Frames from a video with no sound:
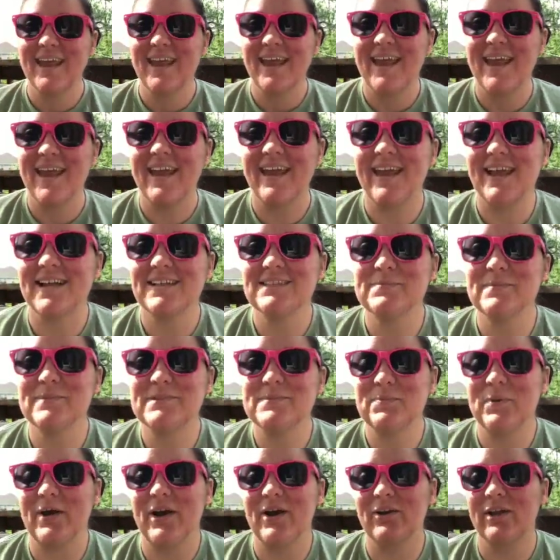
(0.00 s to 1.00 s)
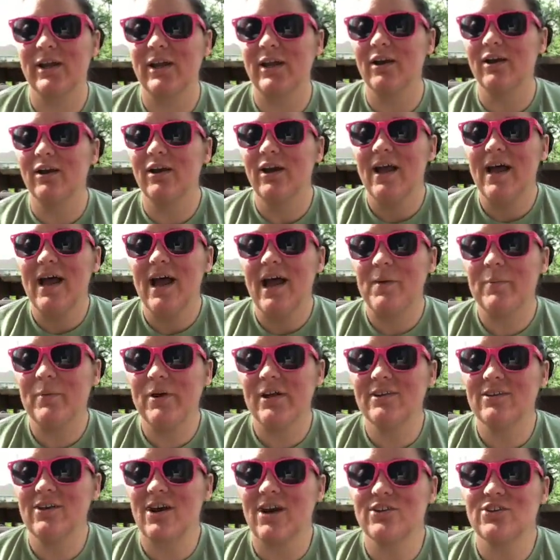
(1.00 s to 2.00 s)
Hey guys, Miss Brown here. I'm
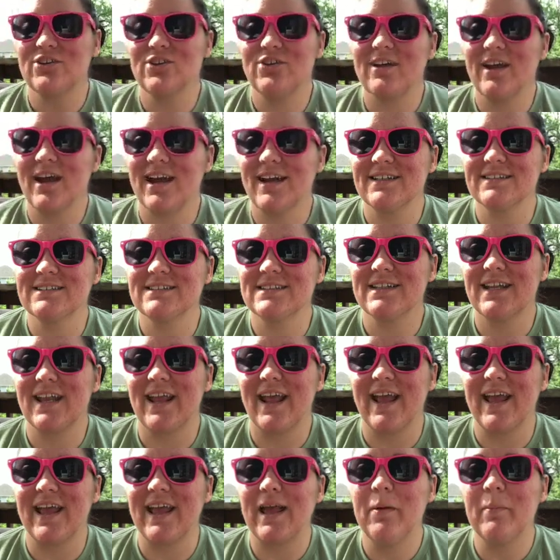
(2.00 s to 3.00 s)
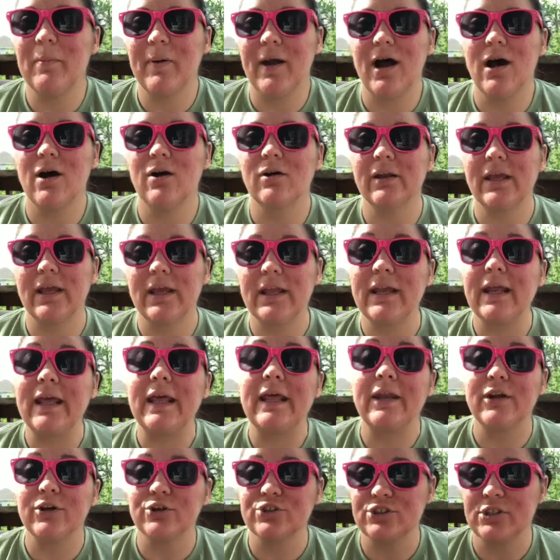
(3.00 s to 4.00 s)
going to talk to you guys today about an
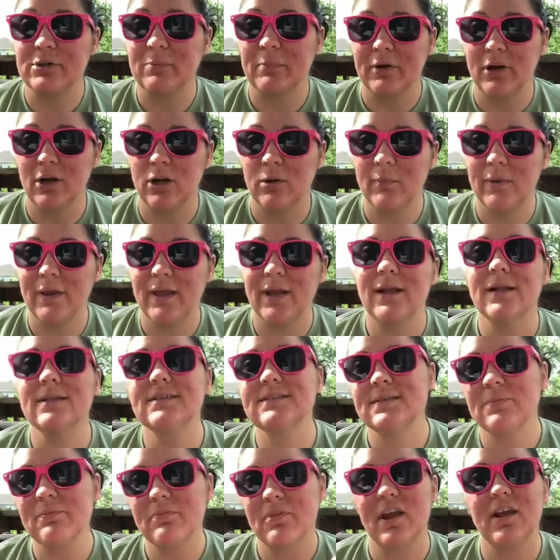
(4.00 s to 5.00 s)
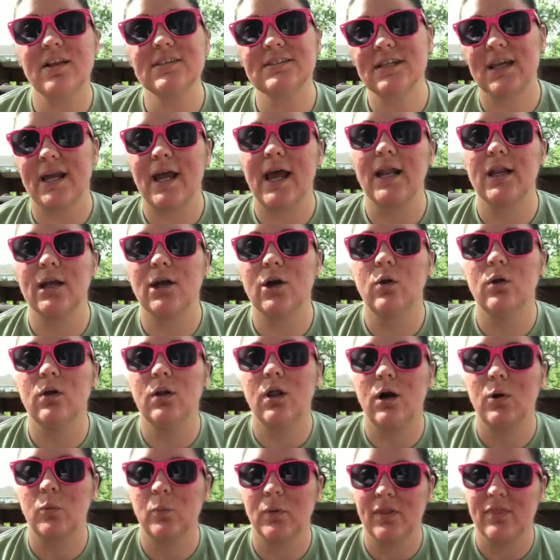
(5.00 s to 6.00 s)
energy pyramid and some things that kind of go
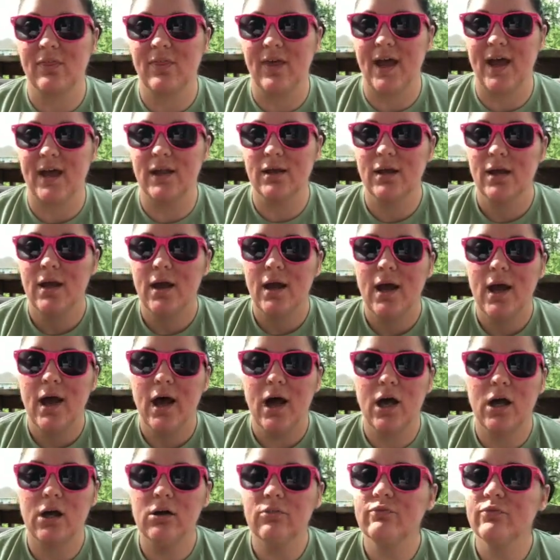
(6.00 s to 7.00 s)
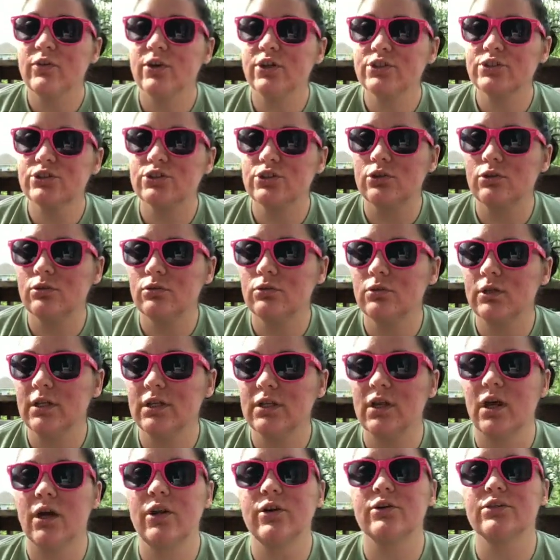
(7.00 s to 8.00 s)
along with that. First, you need
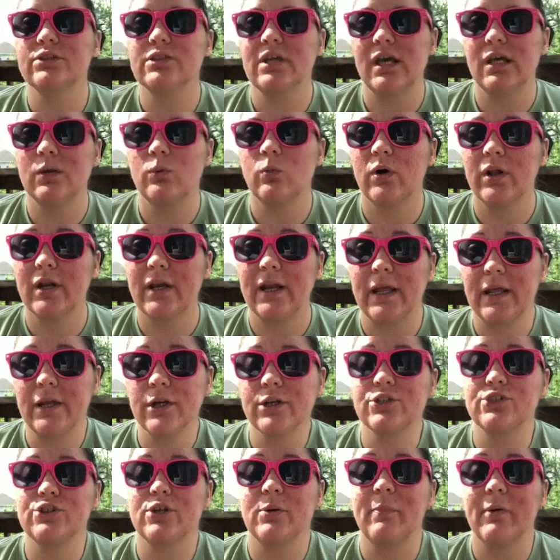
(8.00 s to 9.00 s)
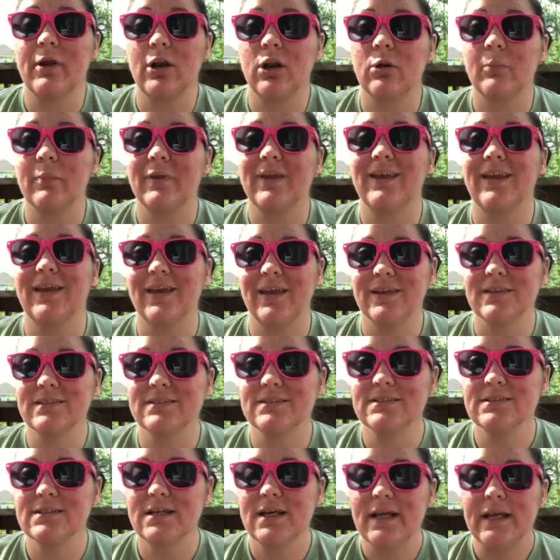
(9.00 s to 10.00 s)
to understand what an energy pyramid
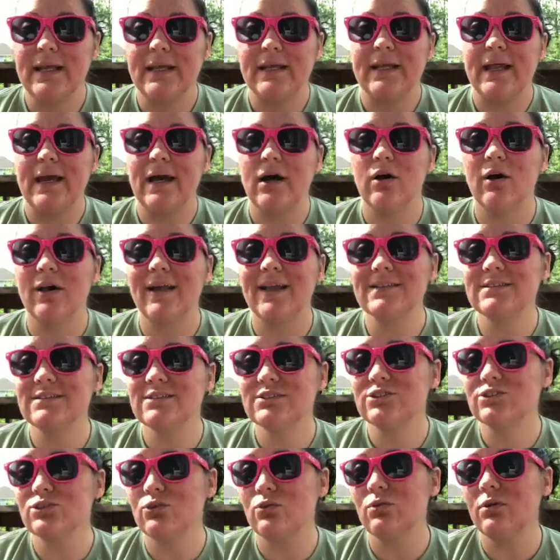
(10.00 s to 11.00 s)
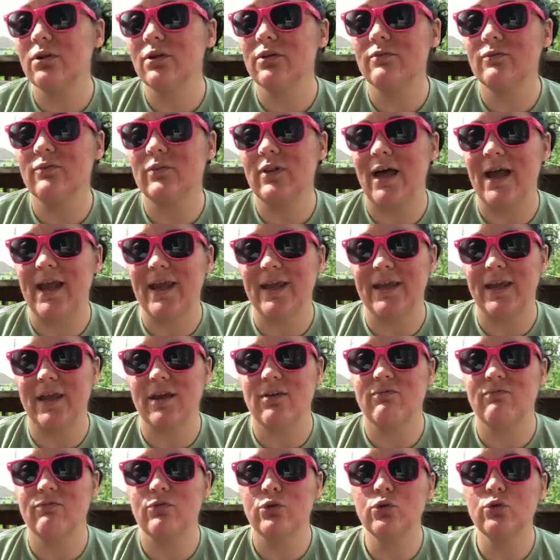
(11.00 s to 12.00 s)
is. Now, it's sort of like a
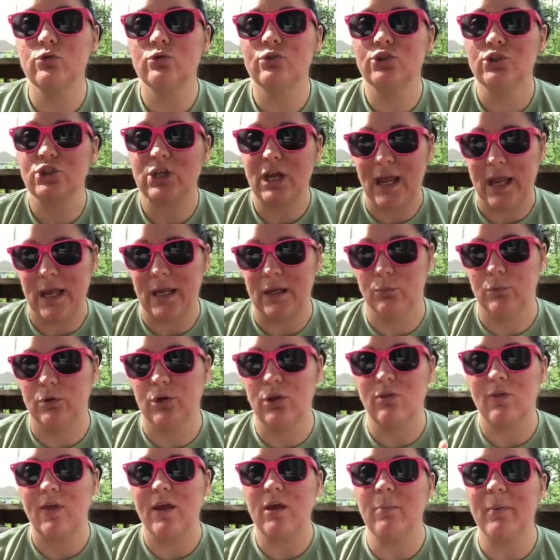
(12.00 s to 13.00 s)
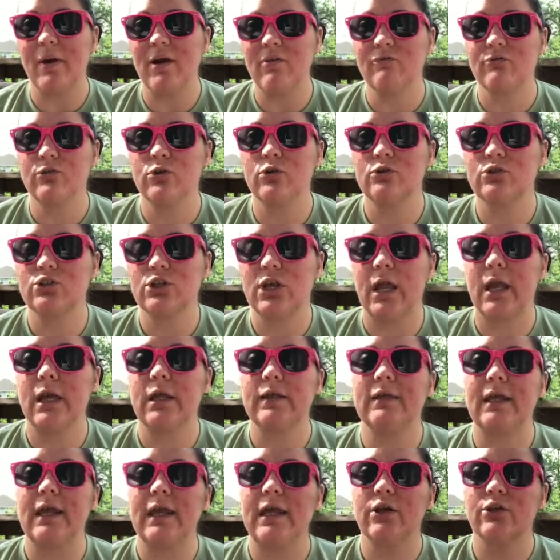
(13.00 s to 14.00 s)
food chain. When you think about food
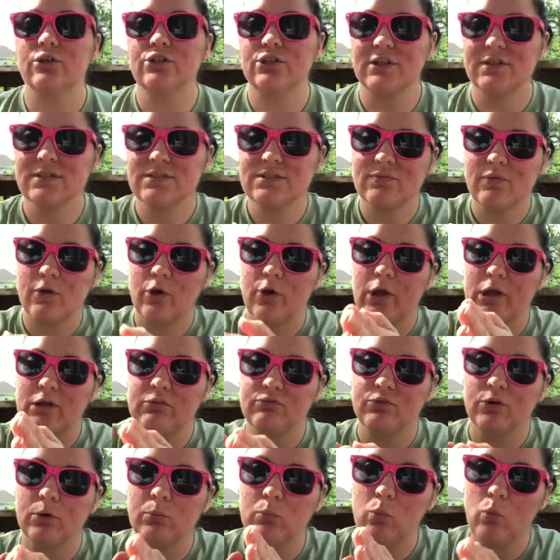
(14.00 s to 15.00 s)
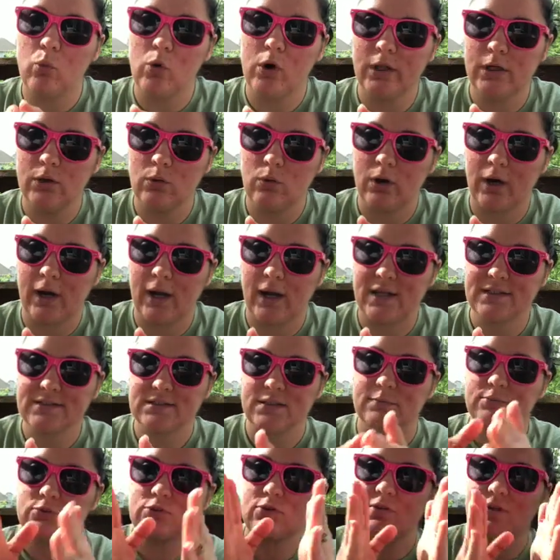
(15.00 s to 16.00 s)
chain, the energy is flowing from one
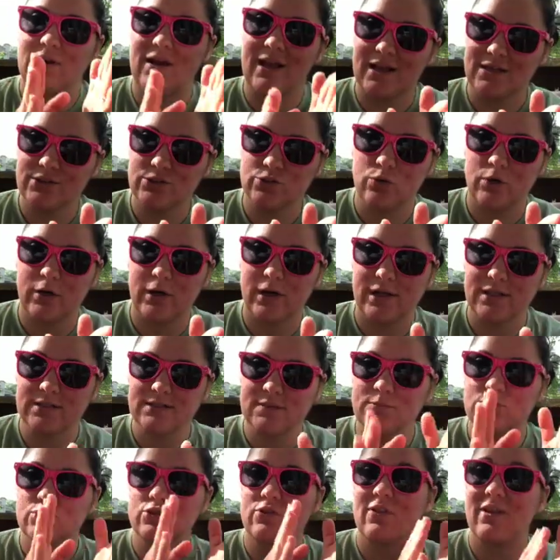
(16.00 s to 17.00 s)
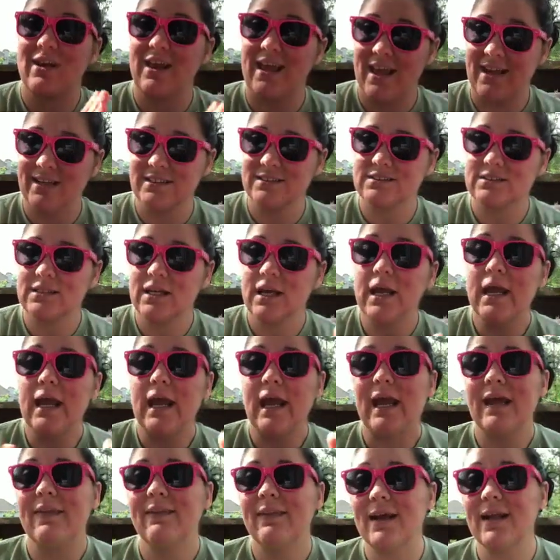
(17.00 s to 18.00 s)
organism to the next organism to the next.
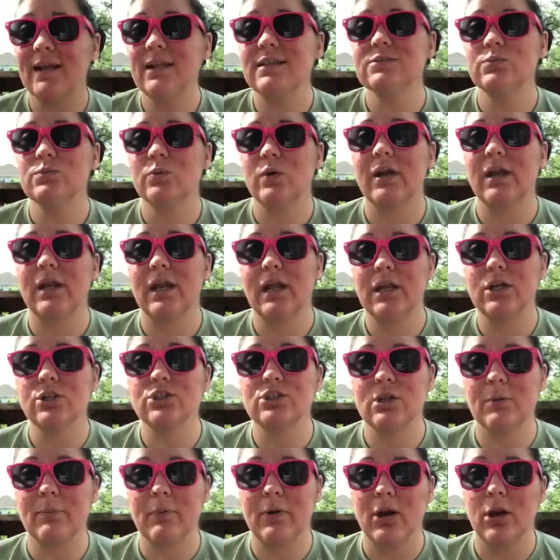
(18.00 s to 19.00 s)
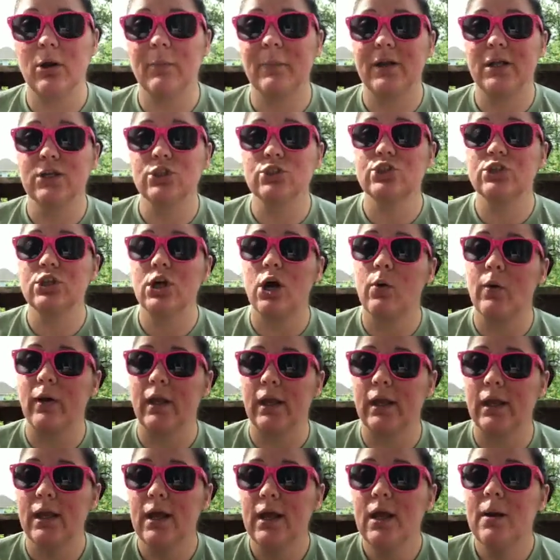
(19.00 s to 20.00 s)
And that is what an energy pyramid is
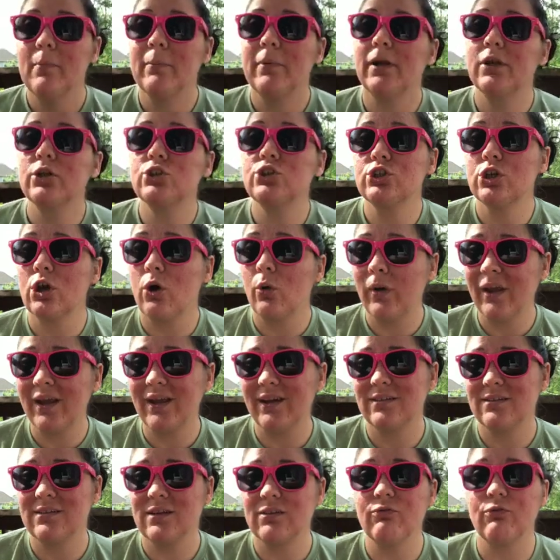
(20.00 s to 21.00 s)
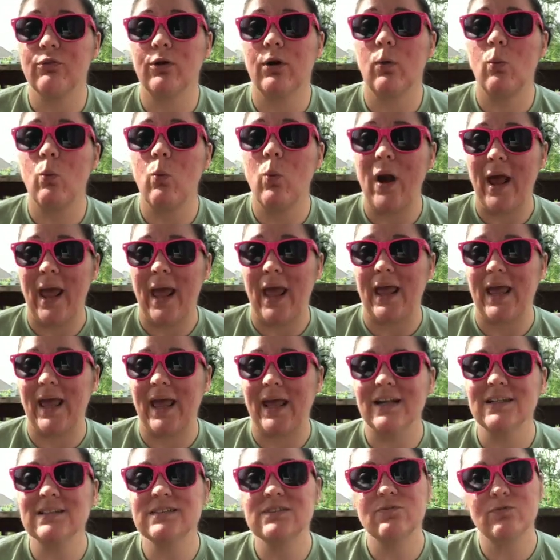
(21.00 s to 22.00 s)
showing. But it's showing a different way,
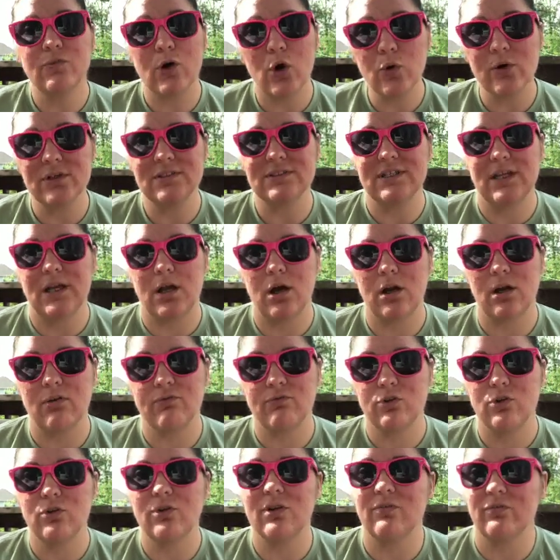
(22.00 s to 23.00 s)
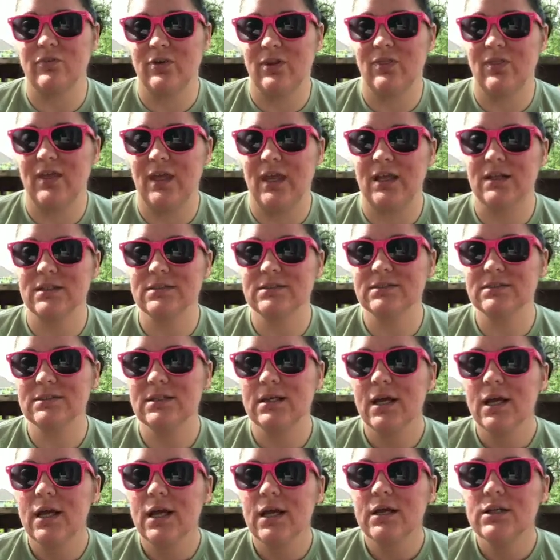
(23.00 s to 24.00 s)
and it's focusing on a few different things.
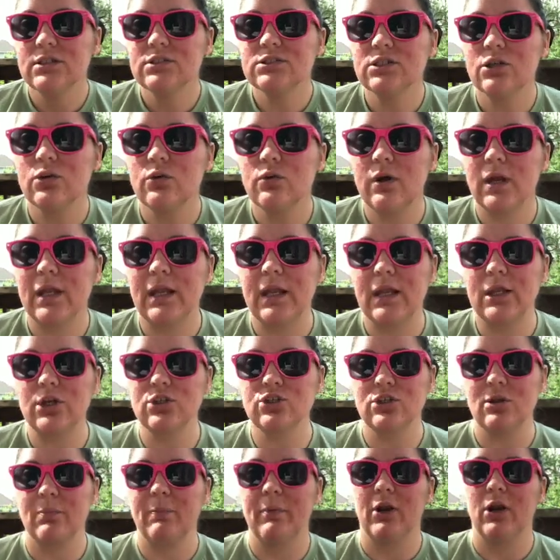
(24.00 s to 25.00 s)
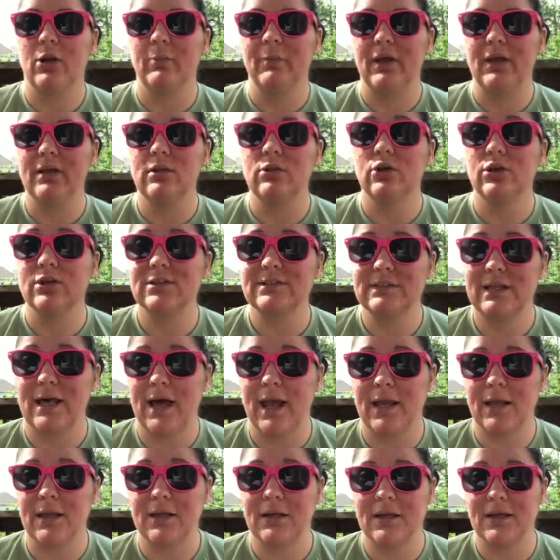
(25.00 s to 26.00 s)
So an energy pyramid looks
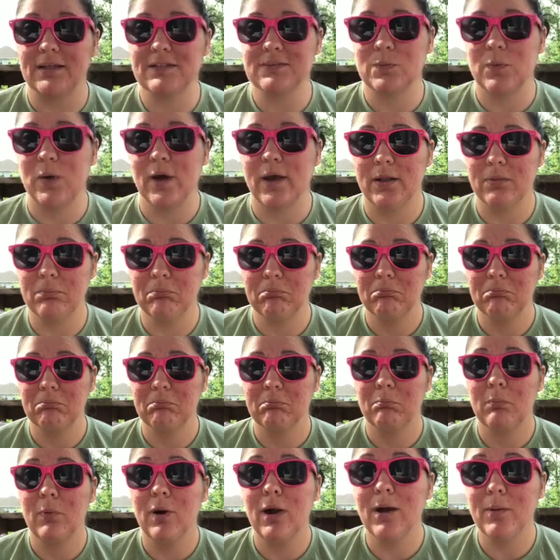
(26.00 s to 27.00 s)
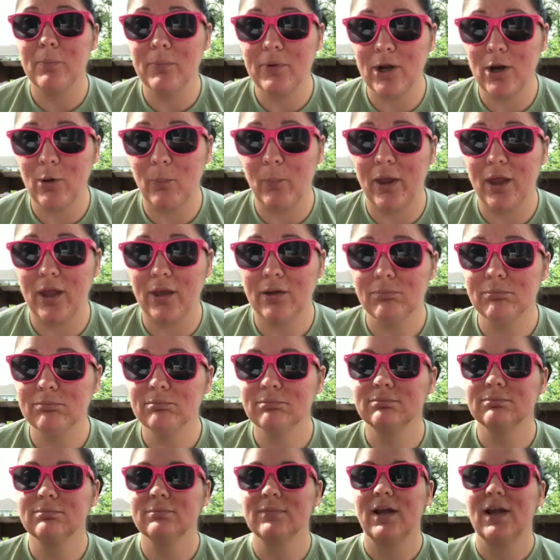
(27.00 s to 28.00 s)
like, guess what? A pyramid.
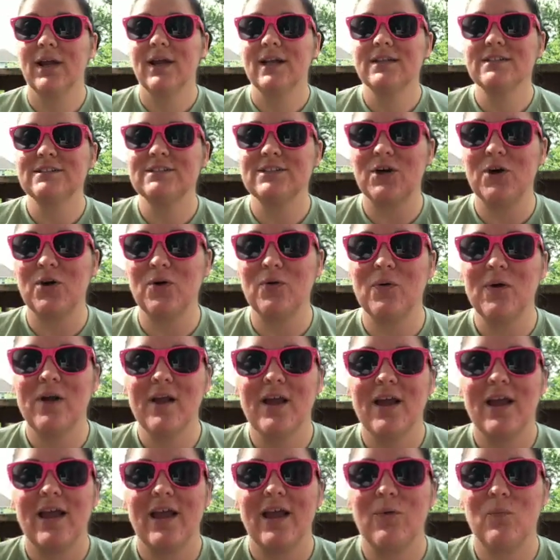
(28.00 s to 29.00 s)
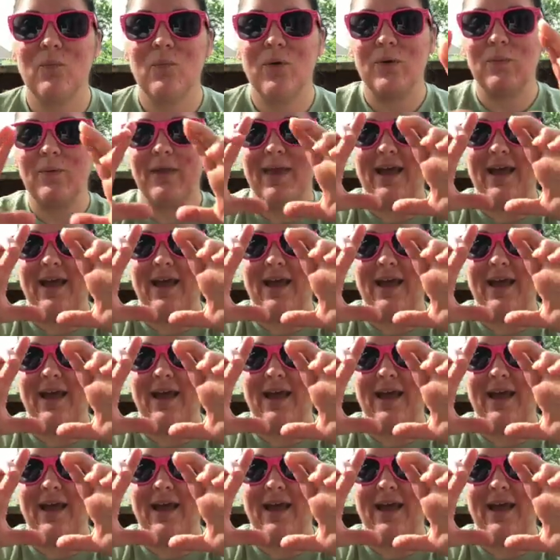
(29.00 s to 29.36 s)
So when we